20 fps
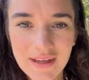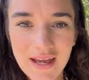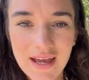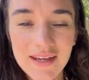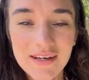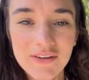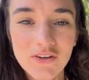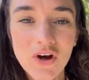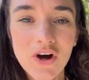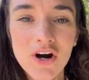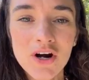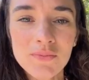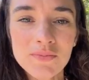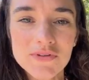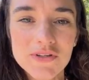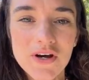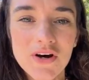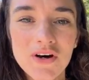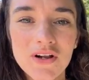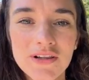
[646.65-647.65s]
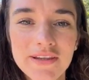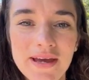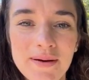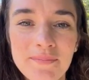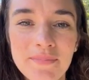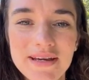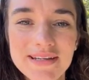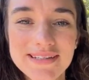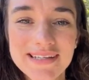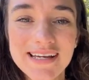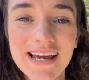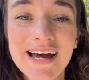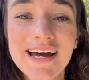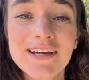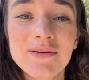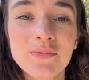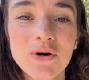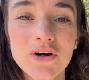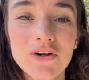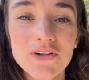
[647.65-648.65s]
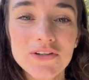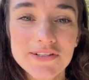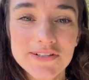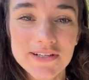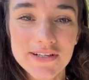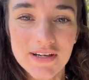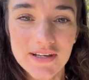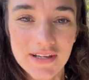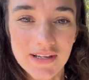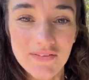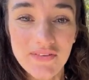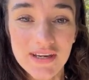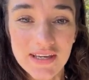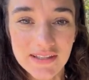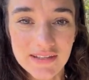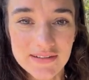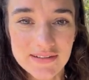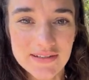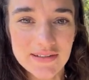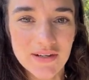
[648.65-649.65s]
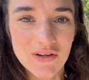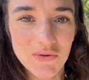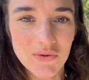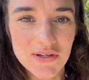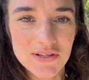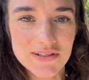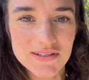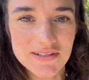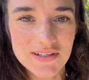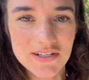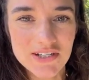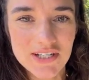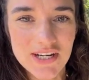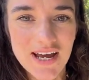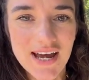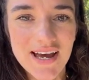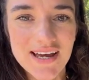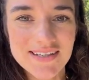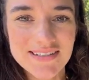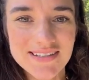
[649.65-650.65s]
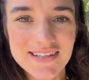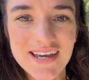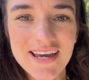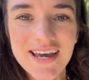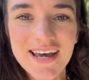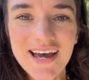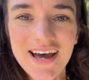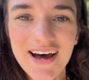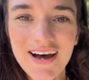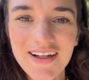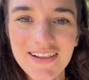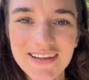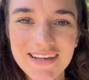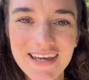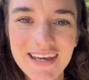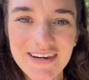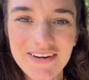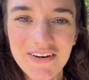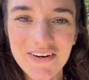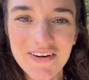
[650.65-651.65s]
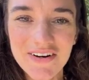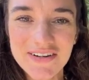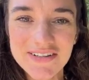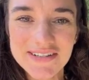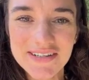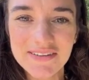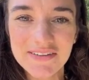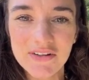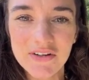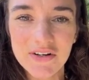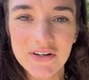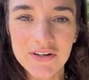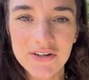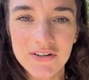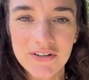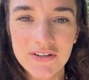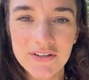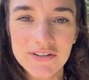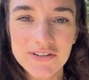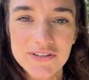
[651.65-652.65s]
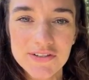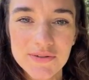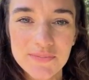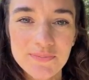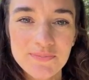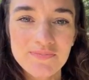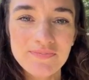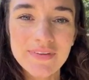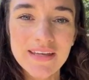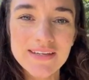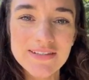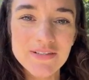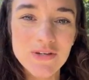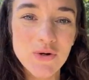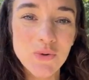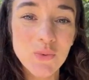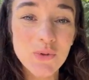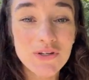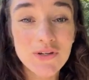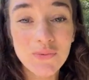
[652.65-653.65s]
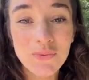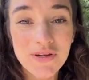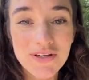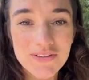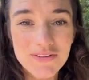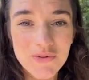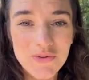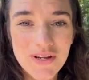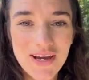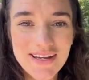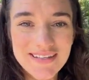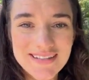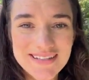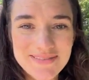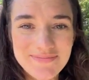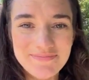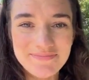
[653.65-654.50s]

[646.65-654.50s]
and it harms all the amazing animals living in the cenotes, such as alligators and turtles. So we don't want to do that.